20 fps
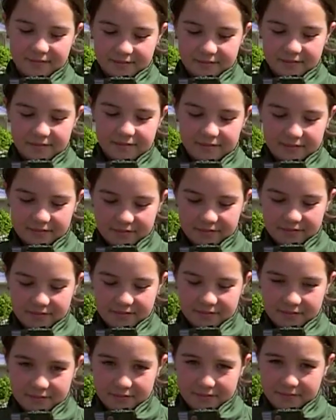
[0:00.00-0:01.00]

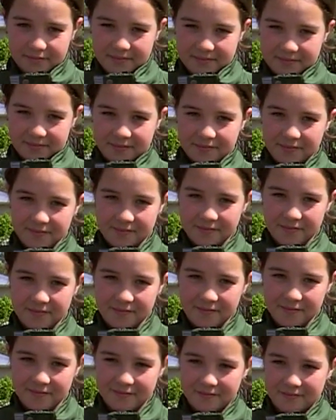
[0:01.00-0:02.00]

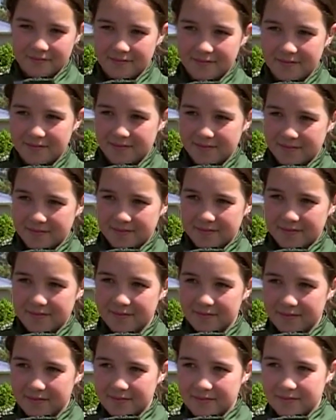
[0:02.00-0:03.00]

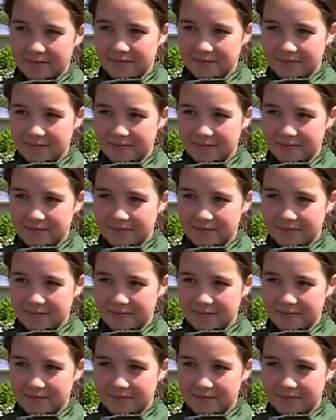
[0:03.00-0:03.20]
(silent)